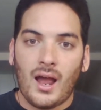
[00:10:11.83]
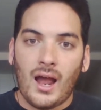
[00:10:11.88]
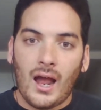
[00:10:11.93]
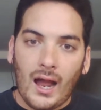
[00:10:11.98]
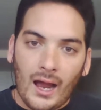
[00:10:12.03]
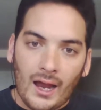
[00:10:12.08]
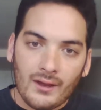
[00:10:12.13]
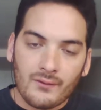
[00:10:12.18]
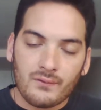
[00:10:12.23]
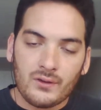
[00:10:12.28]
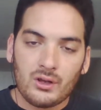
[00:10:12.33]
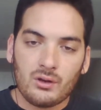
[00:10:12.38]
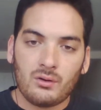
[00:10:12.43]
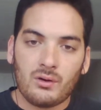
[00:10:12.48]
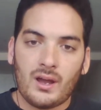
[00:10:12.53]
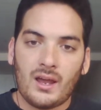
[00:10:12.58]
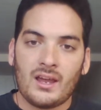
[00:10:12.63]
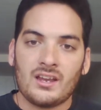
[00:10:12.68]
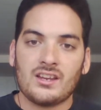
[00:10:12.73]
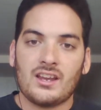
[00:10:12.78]
I
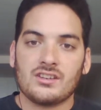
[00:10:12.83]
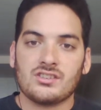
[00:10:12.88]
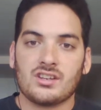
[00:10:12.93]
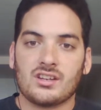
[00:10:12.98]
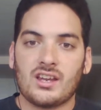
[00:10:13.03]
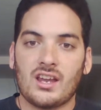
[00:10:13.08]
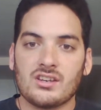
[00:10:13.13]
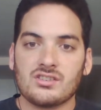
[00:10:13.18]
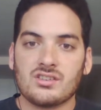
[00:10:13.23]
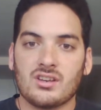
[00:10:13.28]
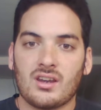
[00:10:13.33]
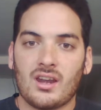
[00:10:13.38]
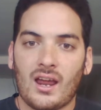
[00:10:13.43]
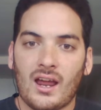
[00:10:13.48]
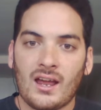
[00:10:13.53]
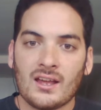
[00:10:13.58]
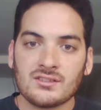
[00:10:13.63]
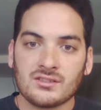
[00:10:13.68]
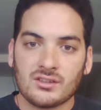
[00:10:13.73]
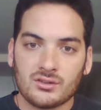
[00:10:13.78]
view education
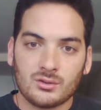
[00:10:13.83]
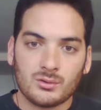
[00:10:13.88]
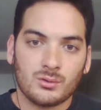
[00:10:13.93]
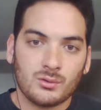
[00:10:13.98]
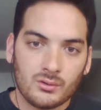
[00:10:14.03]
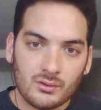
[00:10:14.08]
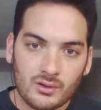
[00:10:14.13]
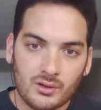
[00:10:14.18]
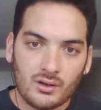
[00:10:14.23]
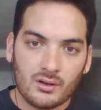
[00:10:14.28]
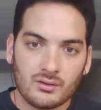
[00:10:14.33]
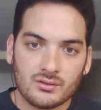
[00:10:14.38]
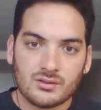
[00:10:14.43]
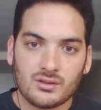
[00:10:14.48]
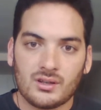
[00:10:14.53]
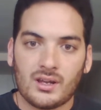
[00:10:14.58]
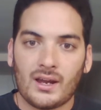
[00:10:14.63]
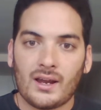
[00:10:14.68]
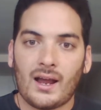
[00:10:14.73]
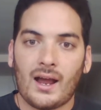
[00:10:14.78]
as a tool,
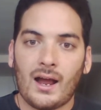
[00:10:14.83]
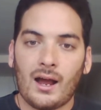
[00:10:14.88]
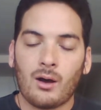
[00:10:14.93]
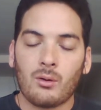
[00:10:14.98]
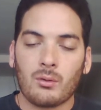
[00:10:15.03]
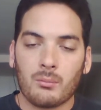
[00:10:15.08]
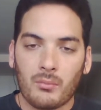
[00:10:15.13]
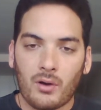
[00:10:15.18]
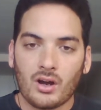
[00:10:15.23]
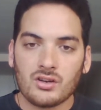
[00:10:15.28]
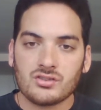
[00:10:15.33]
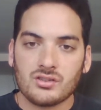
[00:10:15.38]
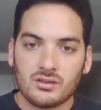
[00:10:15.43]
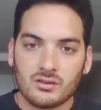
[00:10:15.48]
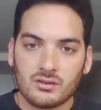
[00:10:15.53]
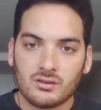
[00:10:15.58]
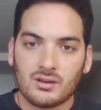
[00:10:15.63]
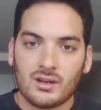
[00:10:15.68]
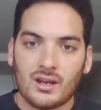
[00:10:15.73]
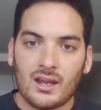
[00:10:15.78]
so like our
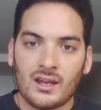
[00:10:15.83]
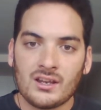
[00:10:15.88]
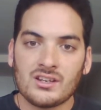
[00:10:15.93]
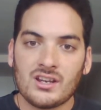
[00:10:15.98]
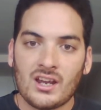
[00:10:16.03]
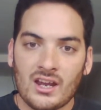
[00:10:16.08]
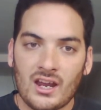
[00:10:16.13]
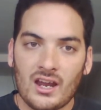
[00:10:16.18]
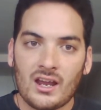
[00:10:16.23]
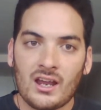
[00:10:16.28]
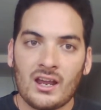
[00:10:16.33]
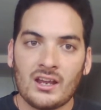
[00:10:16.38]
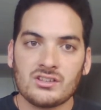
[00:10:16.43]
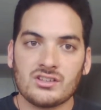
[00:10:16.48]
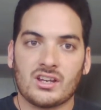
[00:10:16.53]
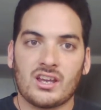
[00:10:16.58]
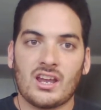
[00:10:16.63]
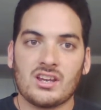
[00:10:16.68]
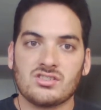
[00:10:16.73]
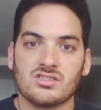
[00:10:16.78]
modern
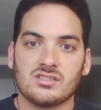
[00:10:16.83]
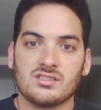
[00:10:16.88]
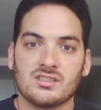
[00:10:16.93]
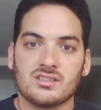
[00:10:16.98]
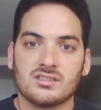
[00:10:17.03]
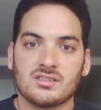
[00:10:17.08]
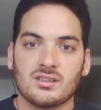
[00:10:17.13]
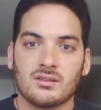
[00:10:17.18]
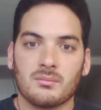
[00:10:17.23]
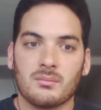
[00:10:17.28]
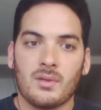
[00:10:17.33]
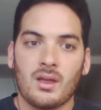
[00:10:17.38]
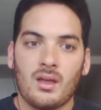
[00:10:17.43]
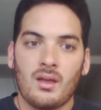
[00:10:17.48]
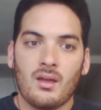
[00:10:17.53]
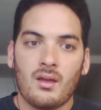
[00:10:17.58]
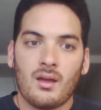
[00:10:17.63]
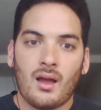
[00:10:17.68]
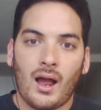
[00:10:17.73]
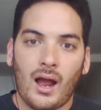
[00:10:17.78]
education system,
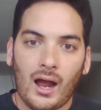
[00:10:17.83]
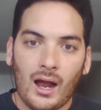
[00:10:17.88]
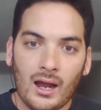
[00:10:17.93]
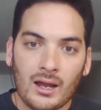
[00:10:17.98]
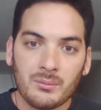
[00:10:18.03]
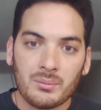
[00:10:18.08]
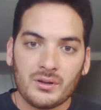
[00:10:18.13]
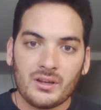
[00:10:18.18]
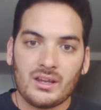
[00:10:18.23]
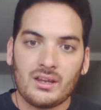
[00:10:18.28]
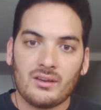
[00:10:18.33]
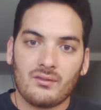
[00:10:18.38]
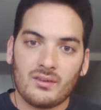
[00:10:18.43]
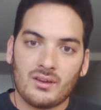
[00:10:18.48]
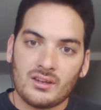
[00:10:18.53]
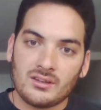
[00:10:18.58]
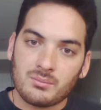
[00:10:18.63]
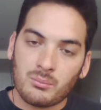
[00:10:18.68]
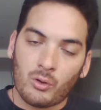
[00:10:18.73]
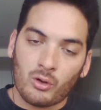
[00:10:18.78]
I believe,
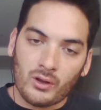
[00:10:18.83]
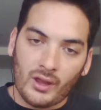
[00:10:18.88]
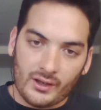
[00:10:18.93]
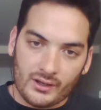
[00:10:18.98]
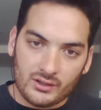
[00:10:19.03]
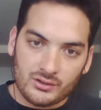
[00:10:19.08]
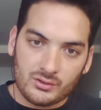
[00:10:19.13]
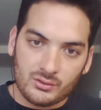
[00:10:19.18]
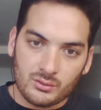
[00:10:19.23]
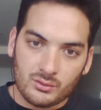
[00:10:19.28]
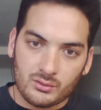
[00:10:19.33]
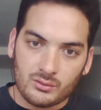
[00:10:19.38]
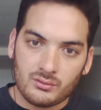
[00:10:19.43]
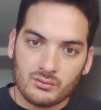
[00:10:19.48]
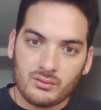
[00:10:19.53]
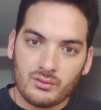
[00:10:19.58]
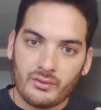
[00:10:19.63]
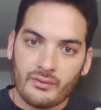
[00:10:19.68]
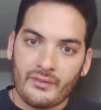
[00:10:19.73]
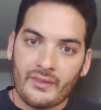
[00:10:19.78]
is more like a
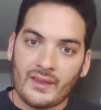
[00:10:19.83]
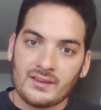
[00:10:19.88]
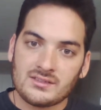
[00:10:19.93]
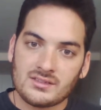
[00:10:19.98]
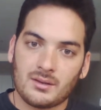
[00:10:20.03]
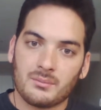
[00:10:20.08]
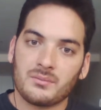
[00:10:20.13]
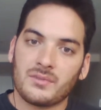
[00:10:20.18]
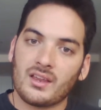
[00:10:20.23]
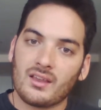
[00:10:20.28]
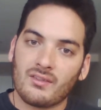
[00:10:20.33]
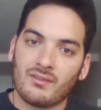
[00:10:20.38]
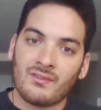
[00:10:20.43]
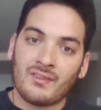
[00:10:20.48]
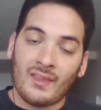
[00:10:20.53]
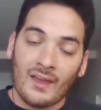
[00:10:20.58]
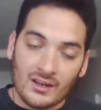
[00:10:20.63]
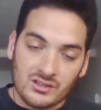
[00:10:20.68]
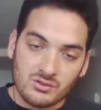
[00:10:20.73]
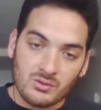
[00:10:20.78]
tool than something
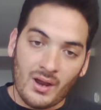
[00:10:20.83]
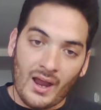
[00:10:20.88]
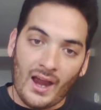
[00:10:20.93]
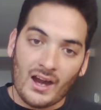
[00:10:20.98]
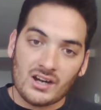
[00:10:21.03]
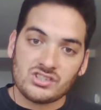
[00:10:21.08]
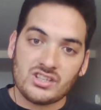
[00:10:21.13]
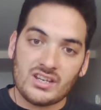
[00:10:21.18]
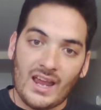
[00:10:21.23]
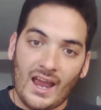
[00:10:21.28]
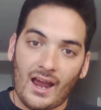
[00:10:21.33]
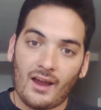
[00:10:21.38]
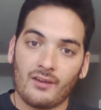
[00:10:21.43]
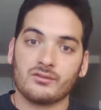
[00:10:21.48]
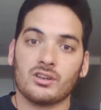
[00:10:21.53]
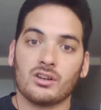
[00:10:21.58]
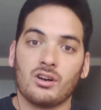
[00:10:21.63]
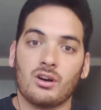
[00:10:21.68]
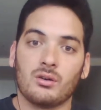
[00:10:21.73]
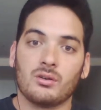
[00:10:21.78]
that you actually
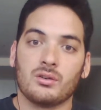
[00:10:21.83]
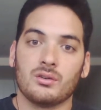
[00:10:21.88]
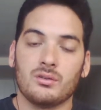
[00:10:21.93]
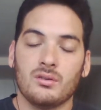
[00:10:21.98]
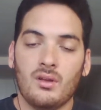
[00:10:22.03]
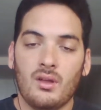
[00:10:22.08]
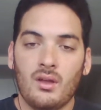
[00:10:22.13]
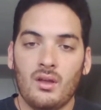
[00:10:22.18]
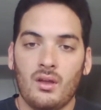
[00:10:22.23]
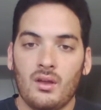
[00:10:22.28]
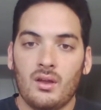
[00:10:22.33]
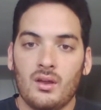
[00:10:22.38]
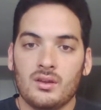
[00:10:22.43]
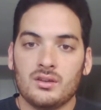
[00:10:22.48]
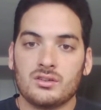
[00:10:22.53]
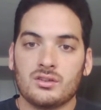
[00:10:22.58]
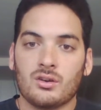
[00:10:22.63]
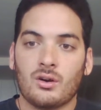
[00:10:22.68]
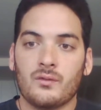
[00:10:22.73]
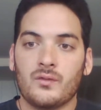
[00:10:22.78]
have to go to.
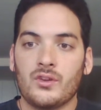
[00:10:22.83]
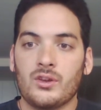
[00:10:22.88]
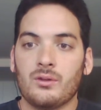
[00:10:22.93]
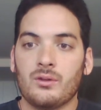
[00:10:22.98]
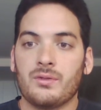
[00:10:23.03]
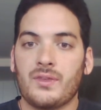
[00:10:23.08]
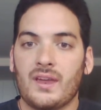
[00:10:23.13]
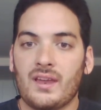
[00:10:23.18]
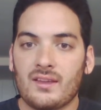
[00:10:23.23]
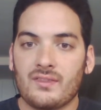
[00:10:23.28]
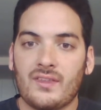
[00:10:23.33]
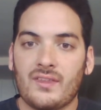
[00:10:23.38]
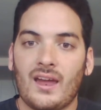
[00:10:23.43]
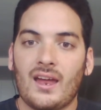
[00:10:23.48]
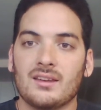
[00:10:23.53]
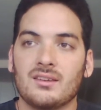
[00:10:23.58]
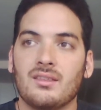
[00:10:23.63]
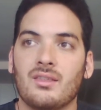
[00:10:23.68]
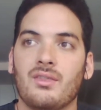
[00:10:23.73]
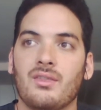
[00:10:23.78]
So if you think
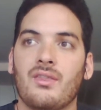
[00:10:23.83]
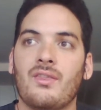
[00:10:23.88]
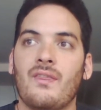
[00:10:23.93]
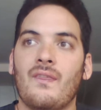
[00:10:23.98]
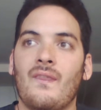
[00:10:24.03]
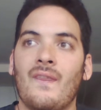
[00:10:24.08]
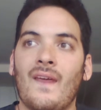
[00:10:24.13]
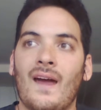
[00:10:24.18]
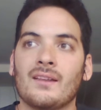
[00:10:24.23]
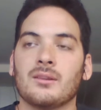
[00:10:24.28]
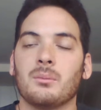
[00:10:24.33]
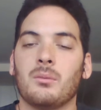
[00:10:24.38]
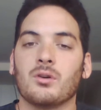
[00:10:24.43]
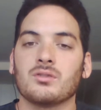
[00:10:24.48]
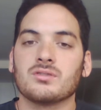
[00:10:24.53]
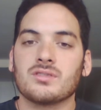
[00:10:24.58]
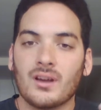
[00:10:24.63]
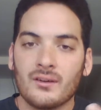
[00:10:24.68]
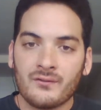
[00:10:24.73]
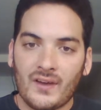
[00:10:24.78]
that the
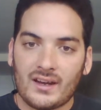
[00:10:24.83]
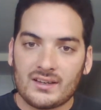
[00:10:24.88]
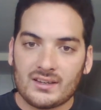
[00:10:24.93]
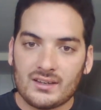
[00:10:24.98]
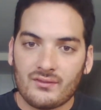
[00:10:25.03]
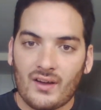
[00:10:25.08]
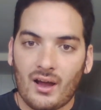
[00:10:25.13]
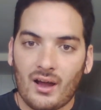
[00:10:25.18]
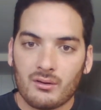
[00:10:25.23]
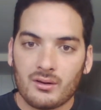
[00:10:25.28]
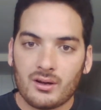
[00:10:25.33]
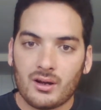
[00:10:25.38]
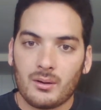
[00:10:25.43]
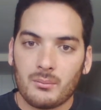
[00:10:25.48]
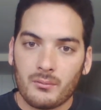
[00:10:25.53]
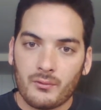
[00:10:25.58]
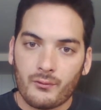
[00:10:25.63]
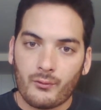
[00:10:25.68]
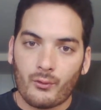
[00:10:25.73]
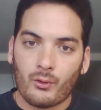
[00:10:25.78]
most effective
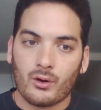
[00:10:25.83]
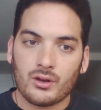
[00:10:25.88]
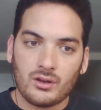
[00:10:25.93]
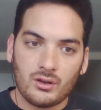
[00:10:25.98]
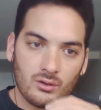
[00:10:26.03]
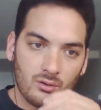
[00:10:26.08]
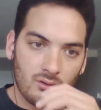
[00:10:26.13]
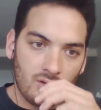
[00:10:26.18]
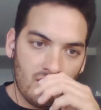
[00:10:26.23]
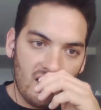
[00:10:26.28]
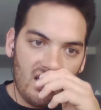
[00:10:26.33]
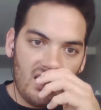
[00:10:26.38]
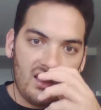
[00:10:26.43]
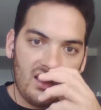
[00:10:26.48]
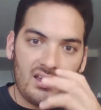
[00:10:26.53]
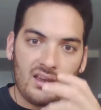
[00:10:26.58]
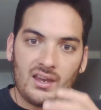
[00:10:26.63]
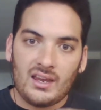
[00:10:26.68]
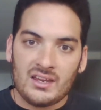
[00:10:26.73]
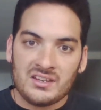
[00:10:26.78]
outcome for you
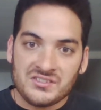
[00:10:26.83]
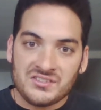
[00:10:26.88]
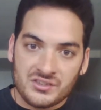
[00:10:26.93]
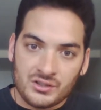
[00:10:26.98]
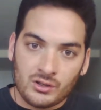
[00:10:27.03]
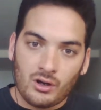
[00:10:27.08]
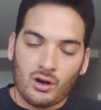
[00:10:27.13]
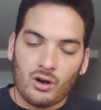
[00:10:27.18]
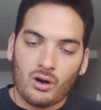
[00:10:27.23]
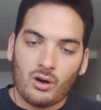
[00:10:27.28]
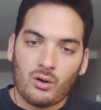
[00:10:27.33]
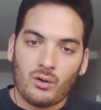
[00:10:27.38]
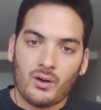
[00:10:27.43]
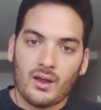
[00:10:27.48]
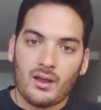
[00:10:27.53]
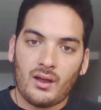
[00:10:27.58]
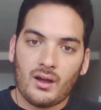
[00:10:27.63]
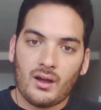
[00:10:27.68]
is to go